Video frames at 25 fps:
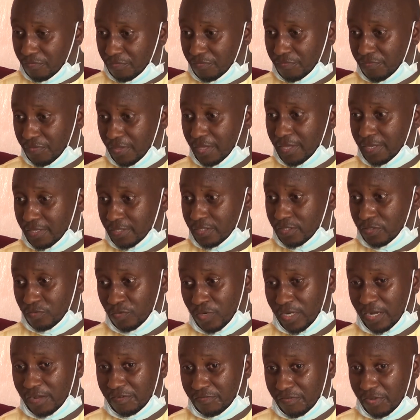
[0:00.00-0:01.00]
things.
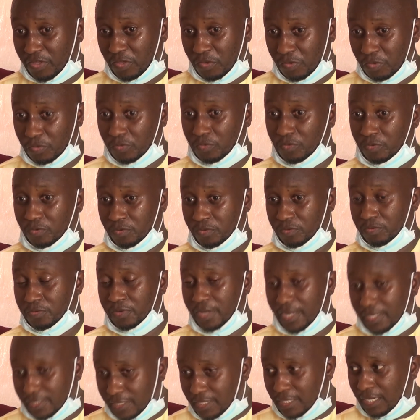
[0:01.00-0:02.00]
Whatever you
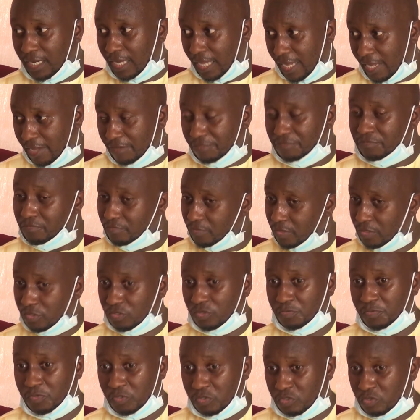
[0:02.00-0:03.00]
get in life is
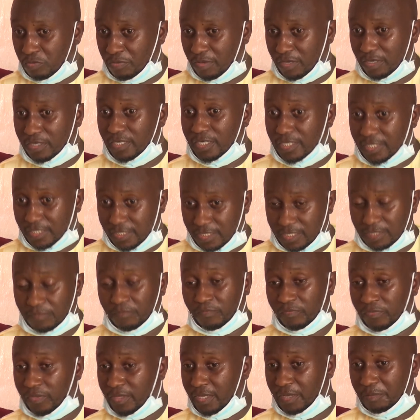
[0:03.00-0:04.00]
supposed to be earned.
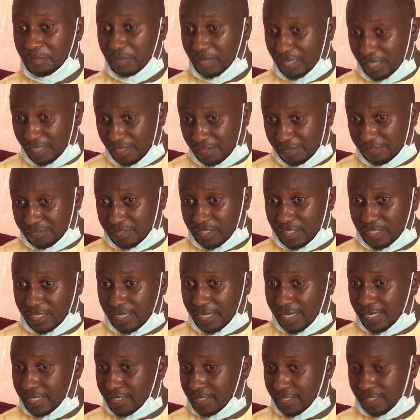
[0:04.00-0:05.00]
He believes in
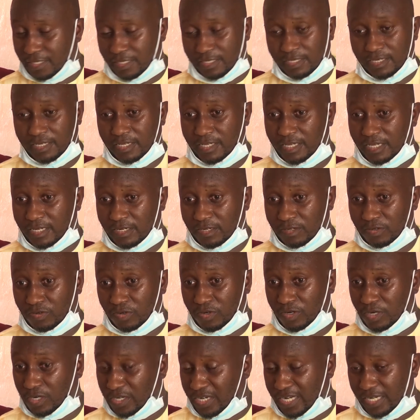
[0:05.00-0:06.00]
that, and he
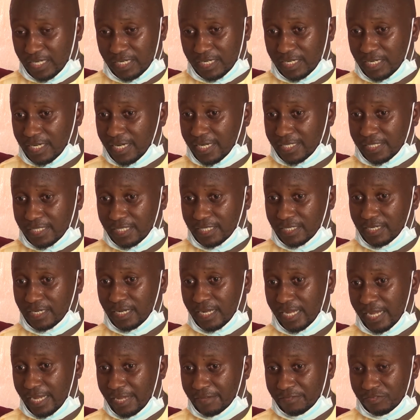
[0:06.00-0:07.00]
inculcated that in the
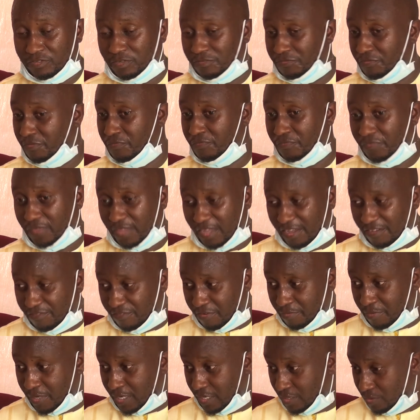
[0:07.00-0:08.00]
lives of
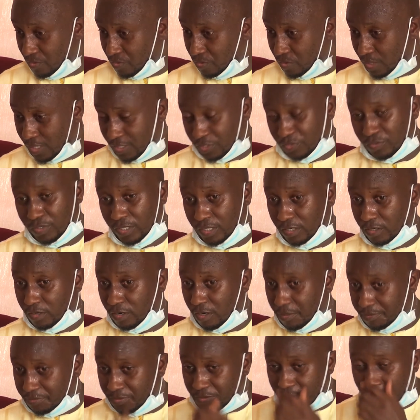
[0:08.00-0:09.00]
everybody who actually
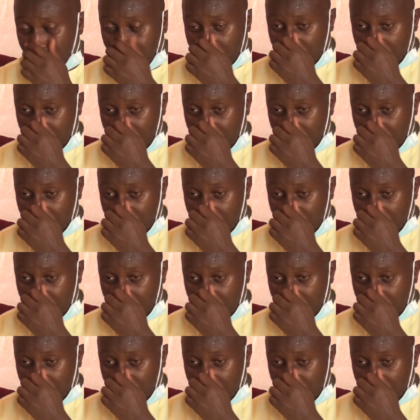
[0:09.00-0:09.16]
rubbed